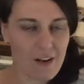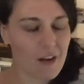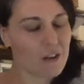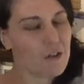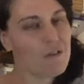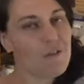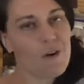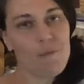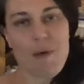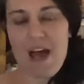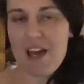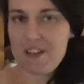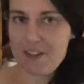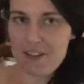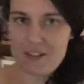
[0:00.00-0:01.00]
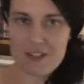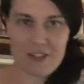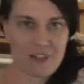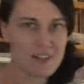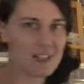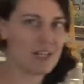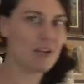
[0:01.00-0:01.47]
Art Nouveau patterns,
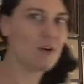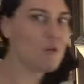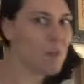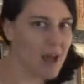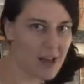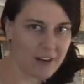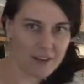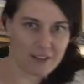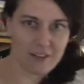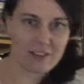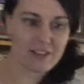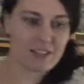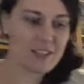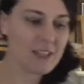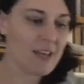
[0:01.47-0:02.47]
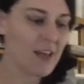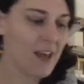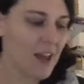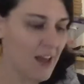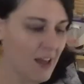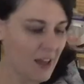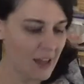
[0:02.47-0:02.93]
Art Deco patterns.
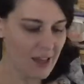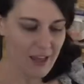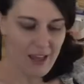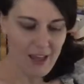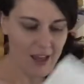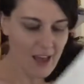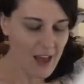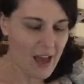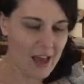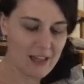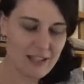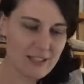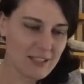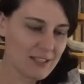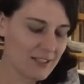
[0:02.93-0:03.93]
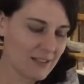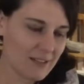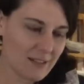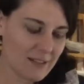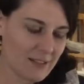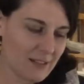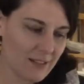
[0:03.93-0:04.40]
It's
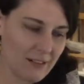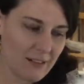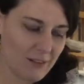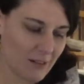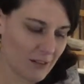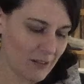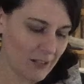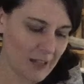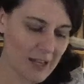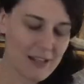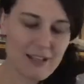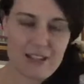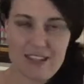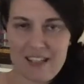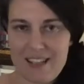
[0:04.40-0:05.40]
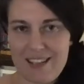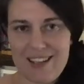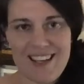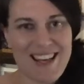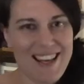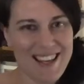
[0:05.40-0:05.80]
anything,